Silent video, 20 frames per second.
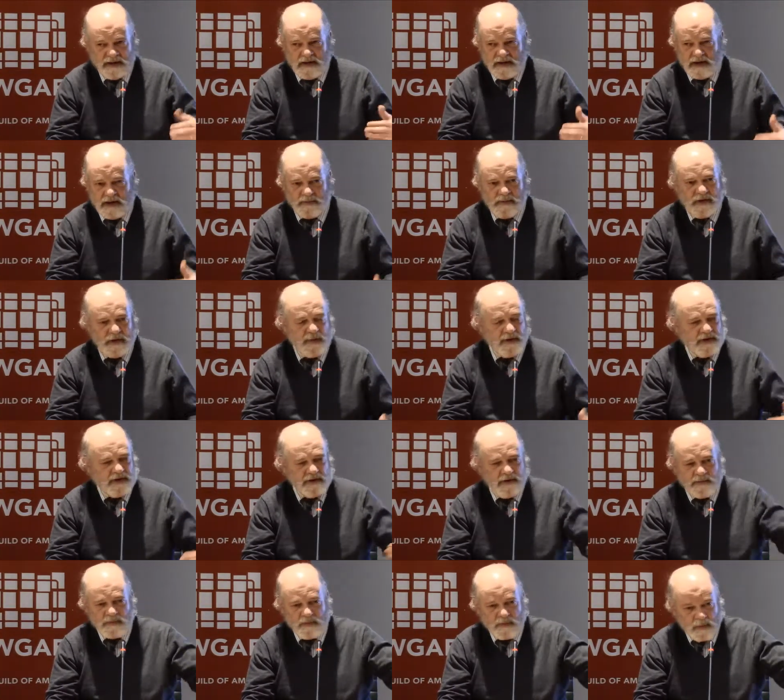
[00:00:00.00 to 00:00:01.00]
And when you went to
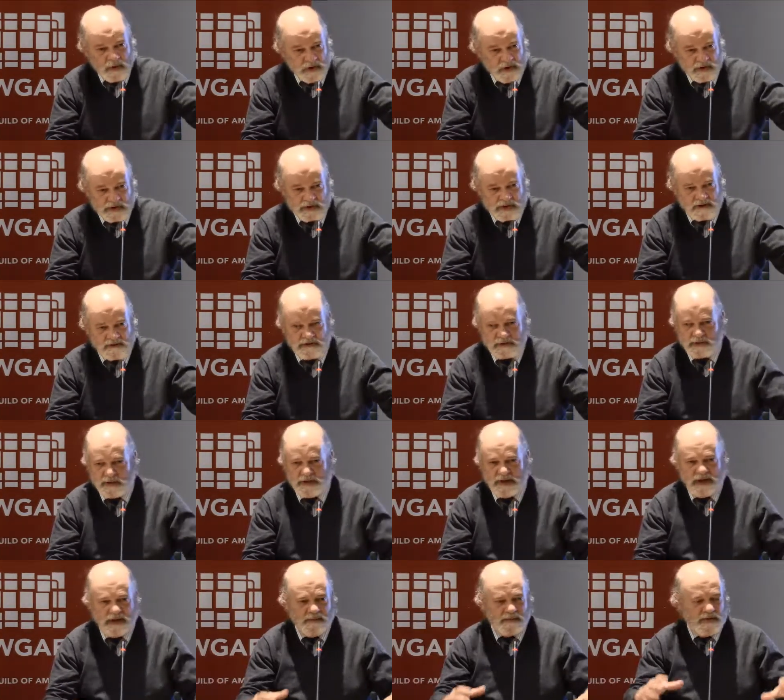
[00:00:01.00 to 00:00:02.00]
the memorial service with
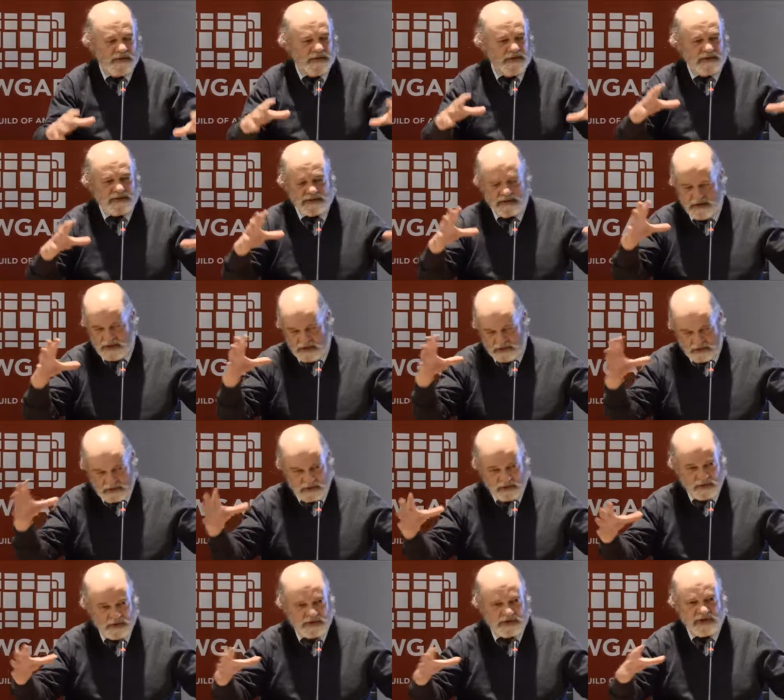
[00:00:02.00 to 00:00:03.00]
him, with his
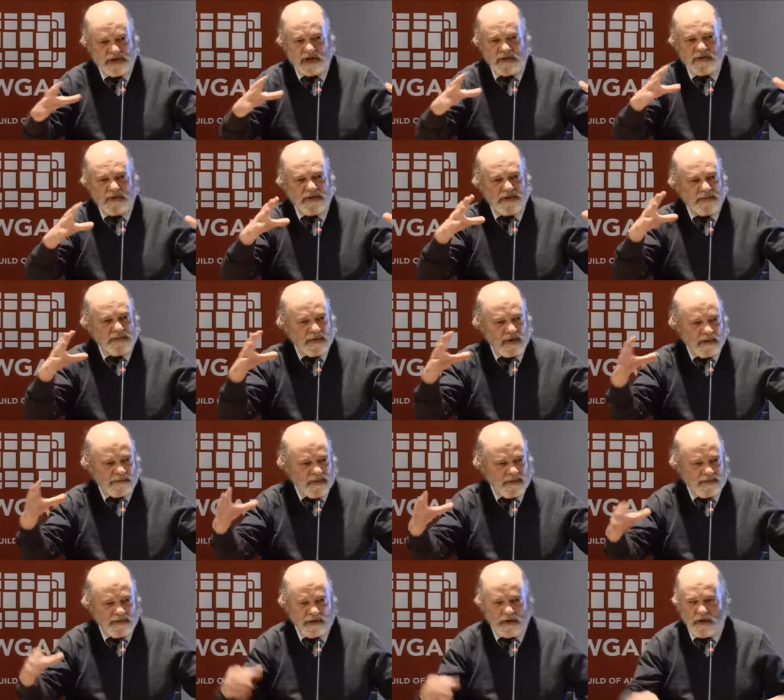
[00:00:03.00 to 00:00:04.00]
students and other
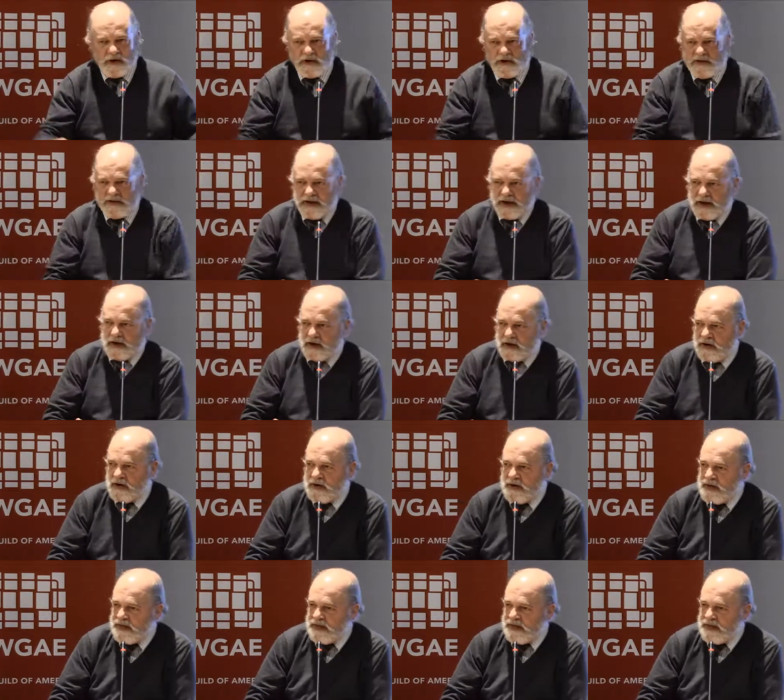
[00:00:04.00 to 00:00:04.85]
people all there,